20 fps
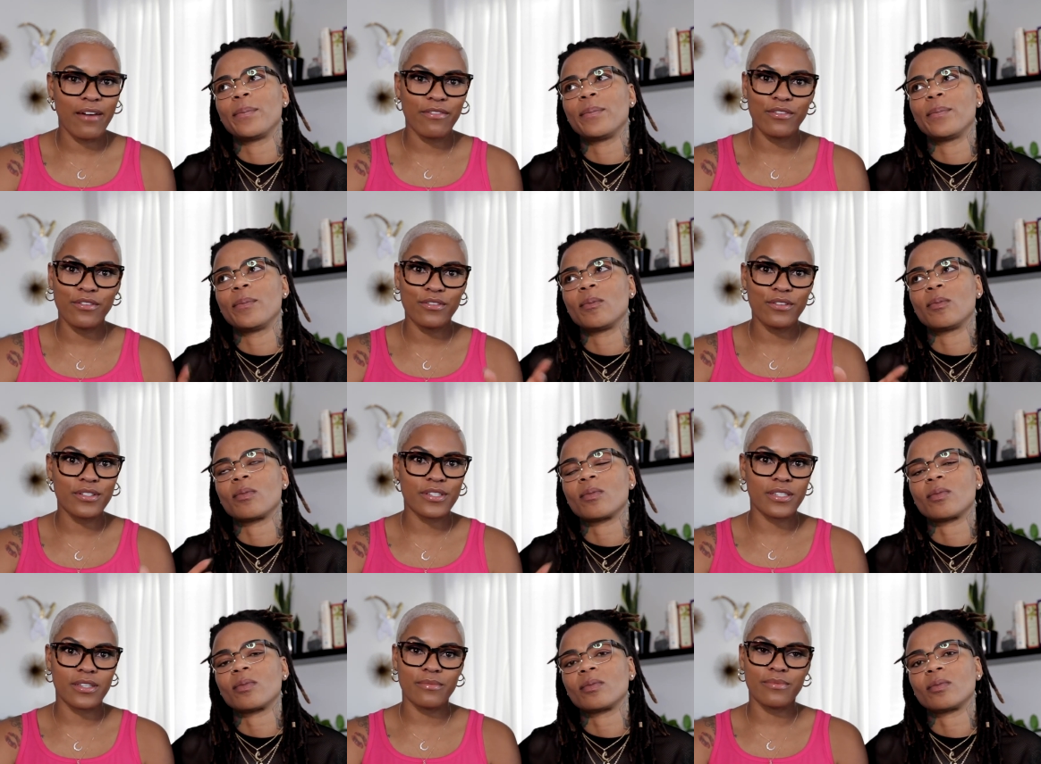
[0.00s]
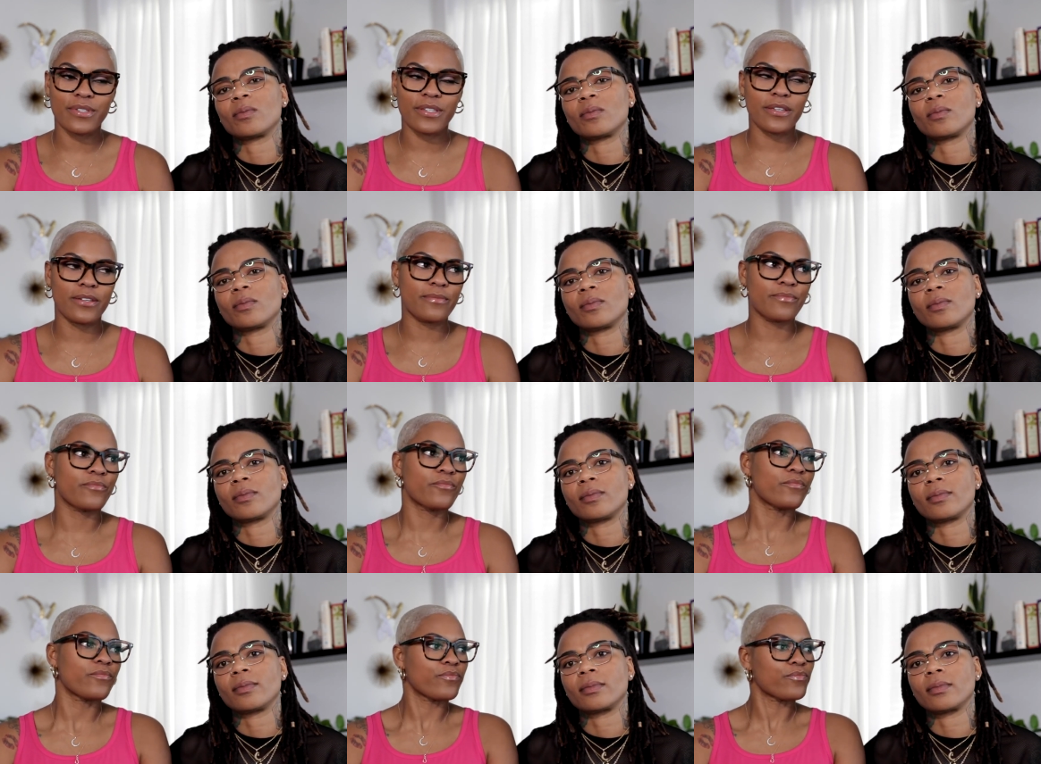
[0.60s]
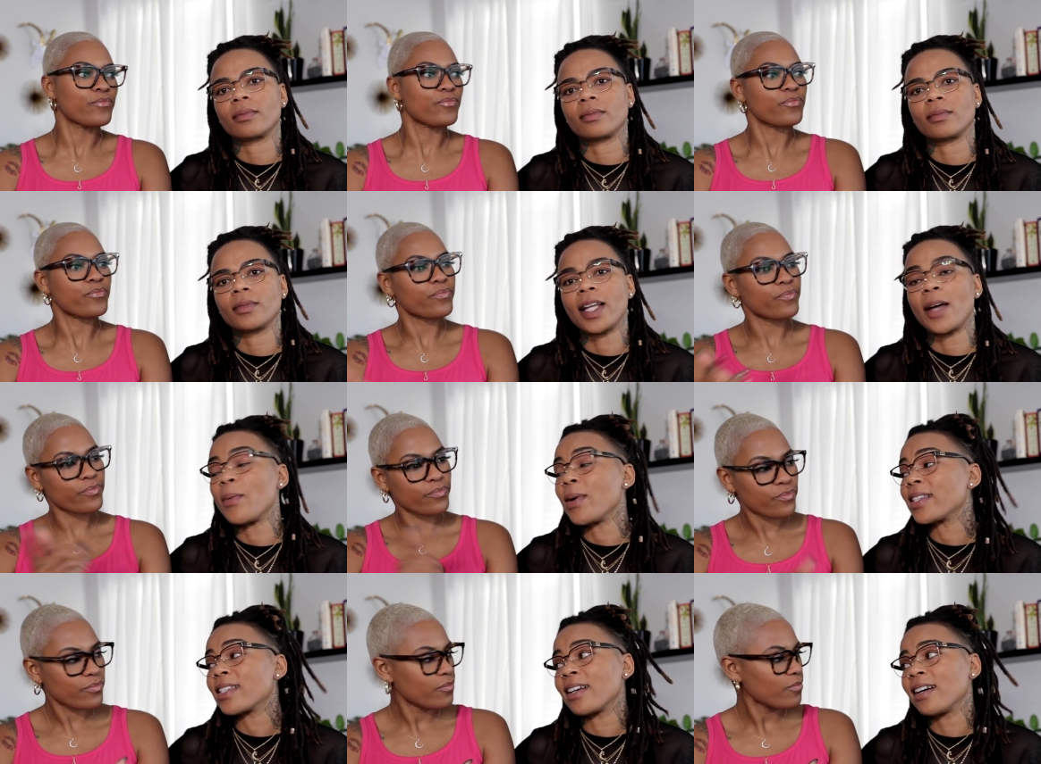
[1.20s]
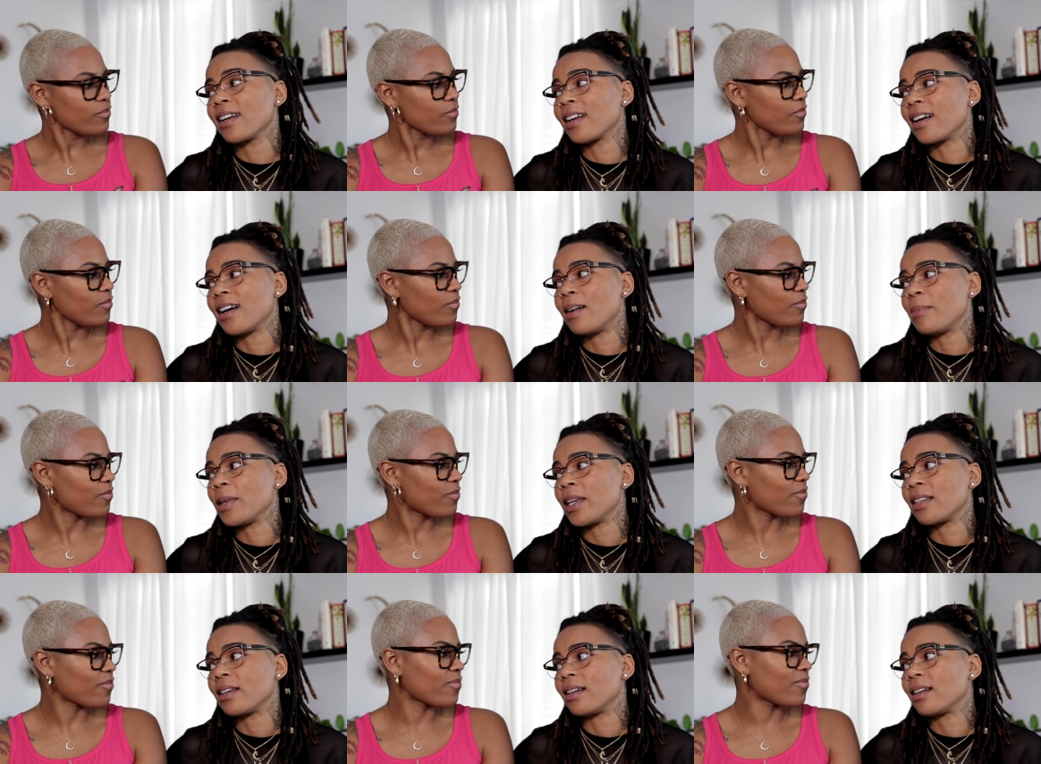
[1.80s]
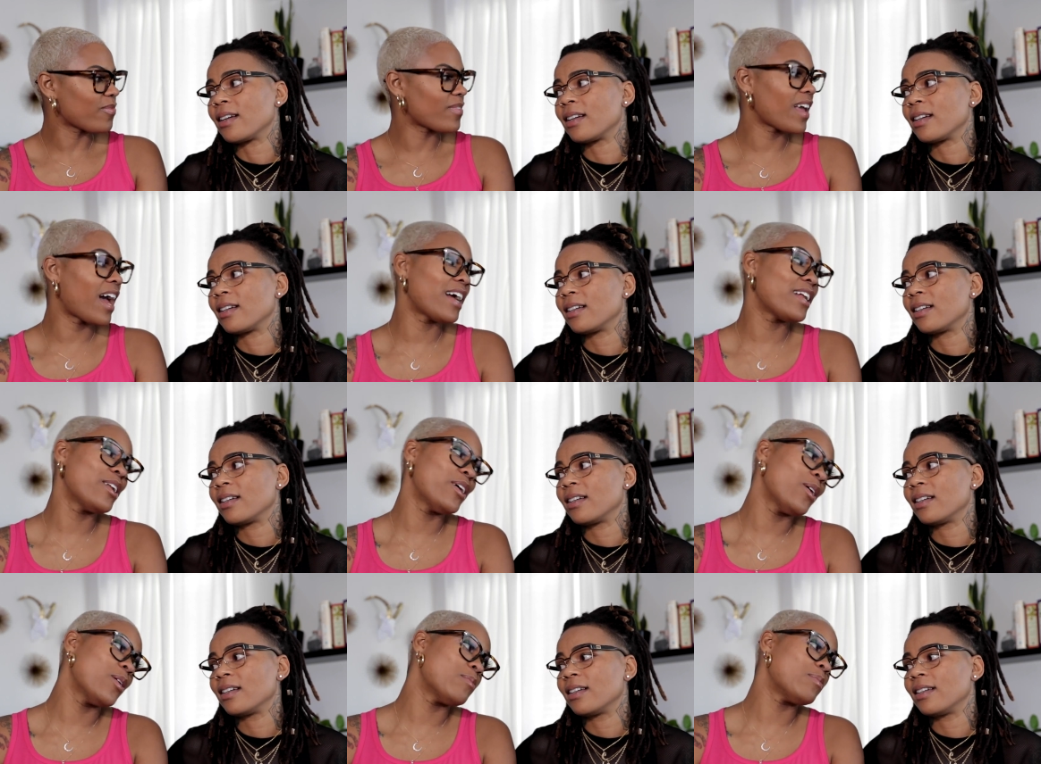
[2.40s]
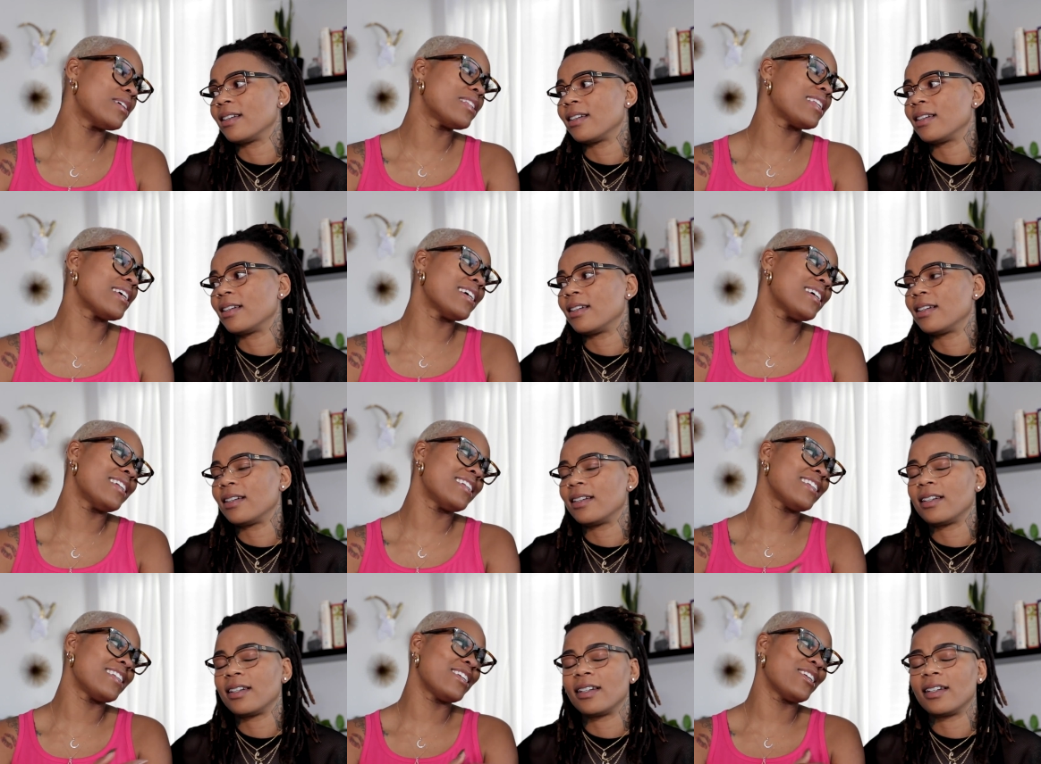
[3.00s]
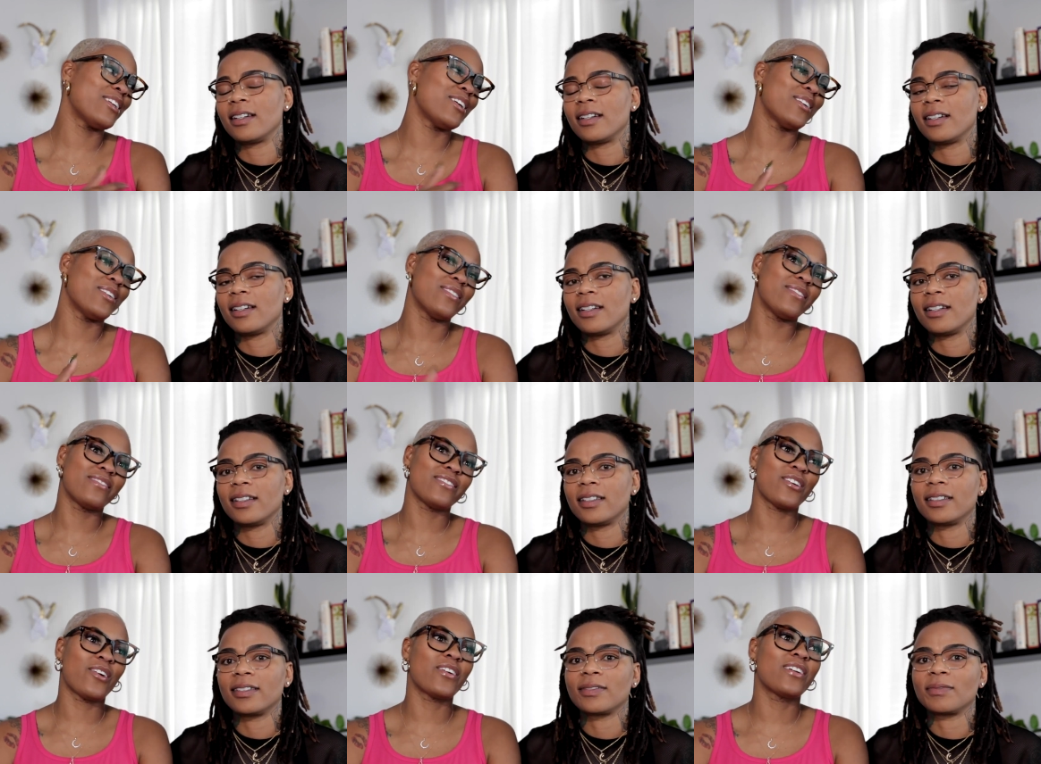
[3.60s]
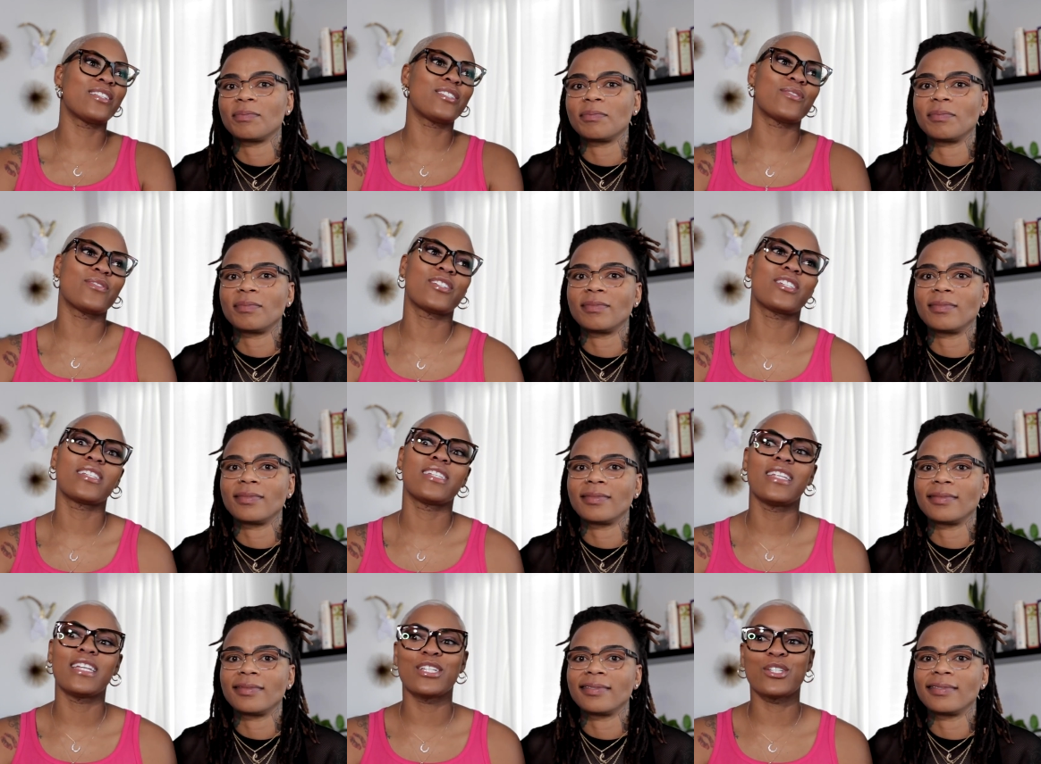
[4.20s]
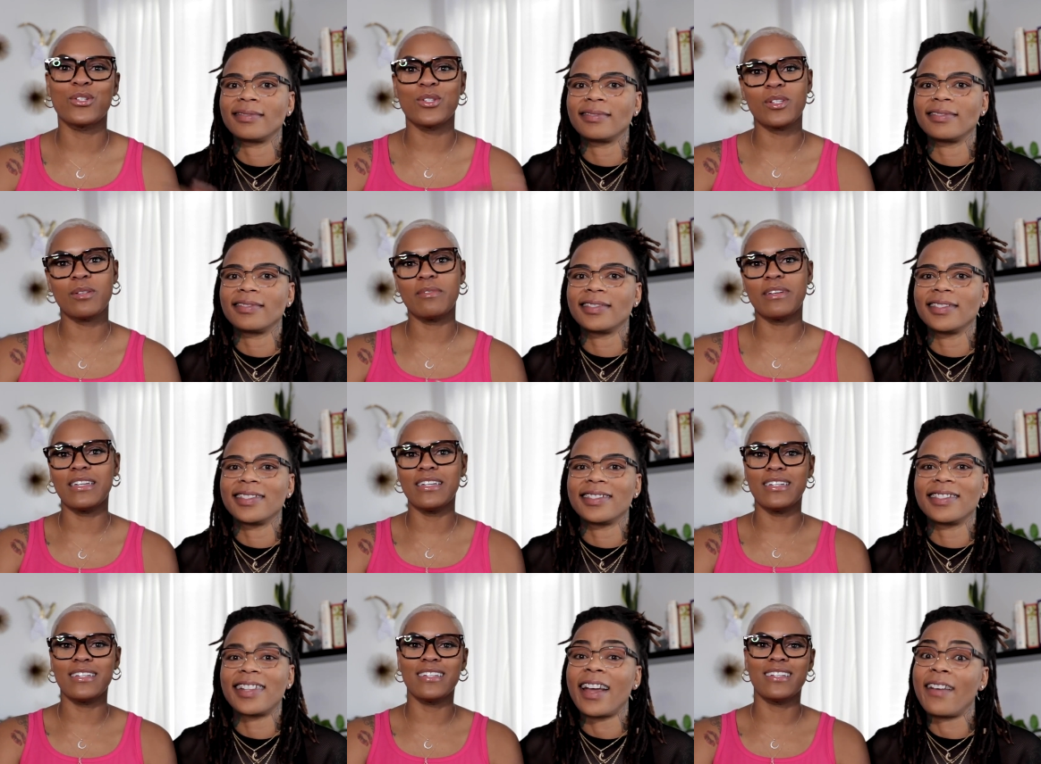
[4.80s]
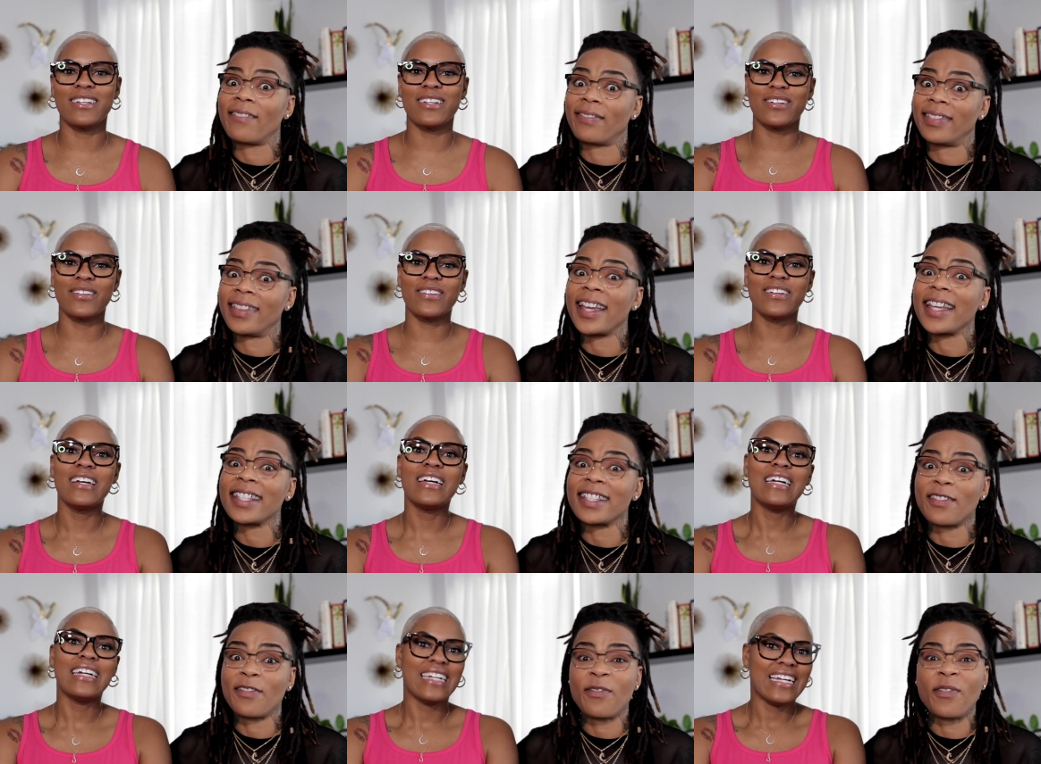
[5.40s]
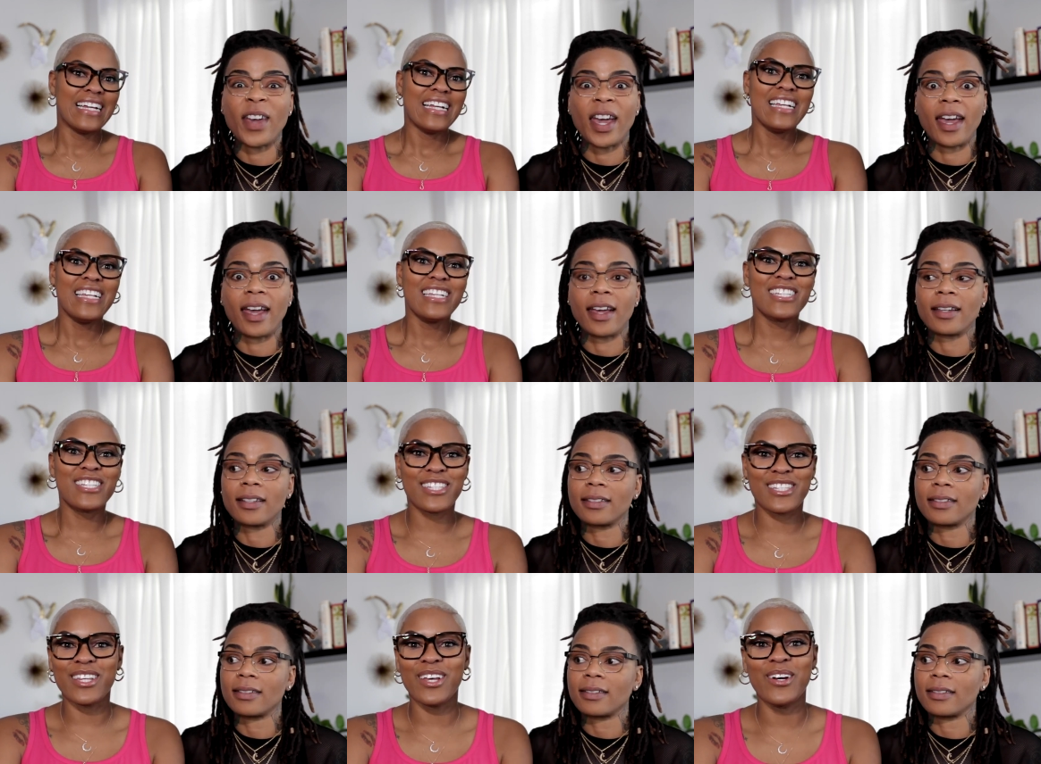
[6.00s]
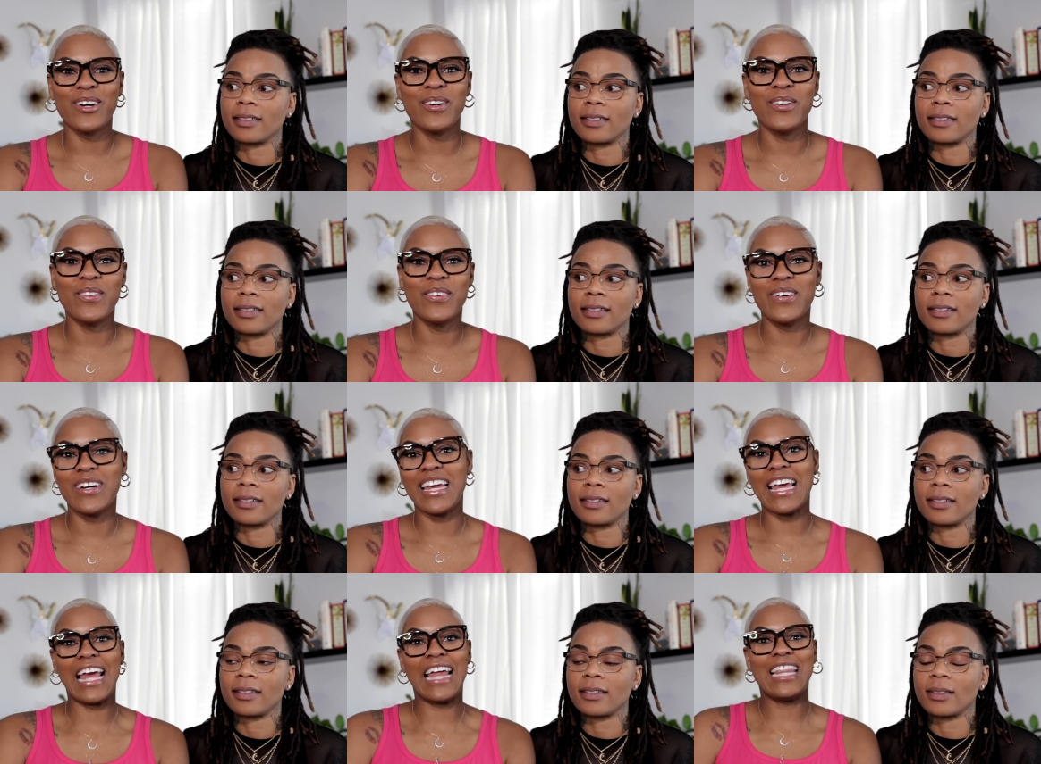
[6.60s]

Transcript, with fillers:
Speaker 1: having a little sip sip. I wasn't gonna come either. I know, but then you know your intuition led you to me. That, you know, that's a fact. So